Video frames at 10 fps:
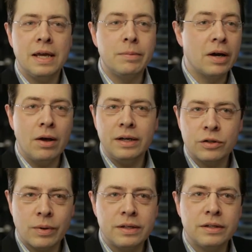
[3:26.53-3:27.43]
in my early
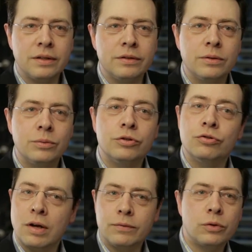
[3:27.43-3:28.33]
twenties was
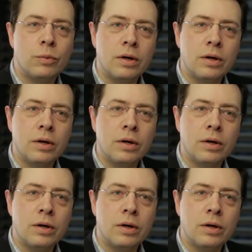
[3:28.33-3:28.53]
travel the